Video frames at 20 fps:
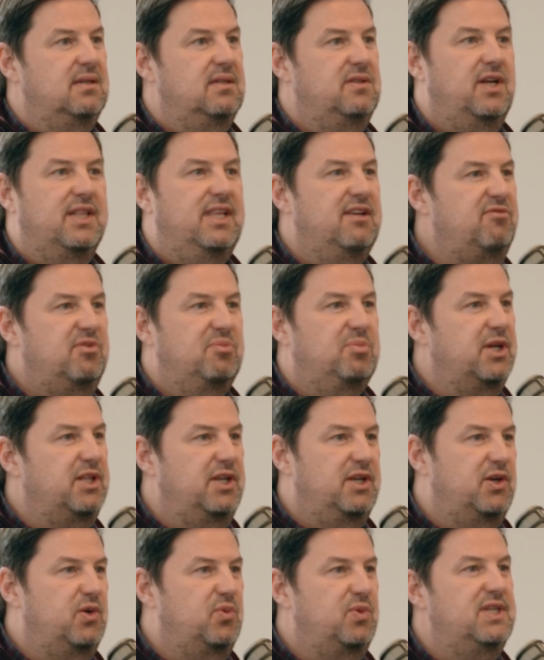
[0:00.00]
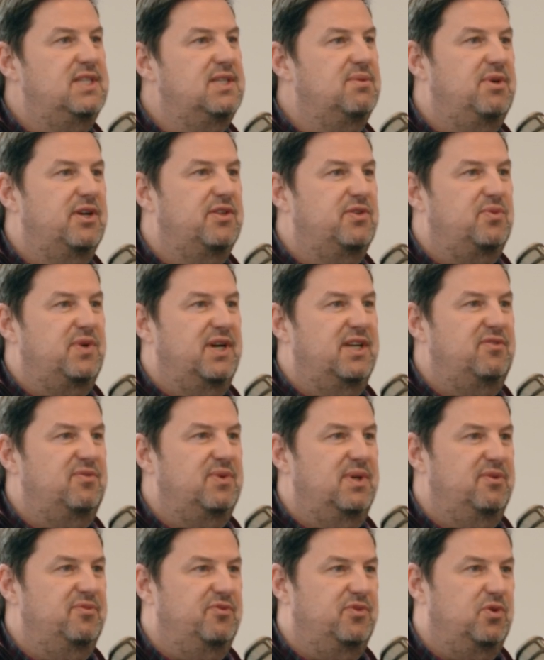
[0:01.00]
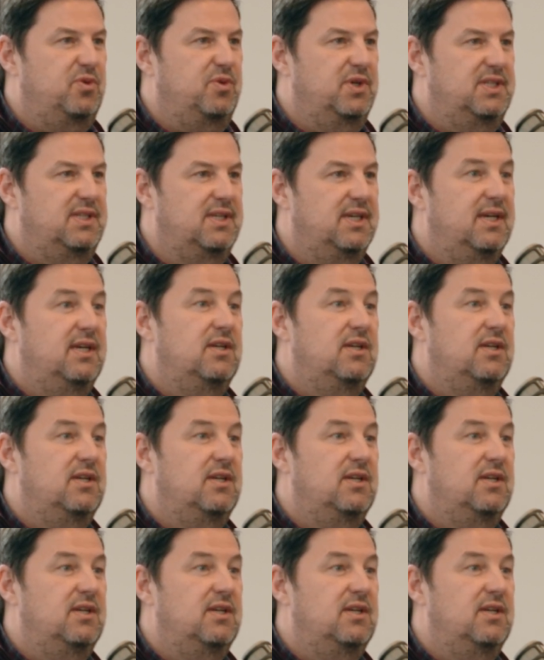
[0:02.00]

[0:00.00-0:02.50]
Not everybody agrees about the right way forward.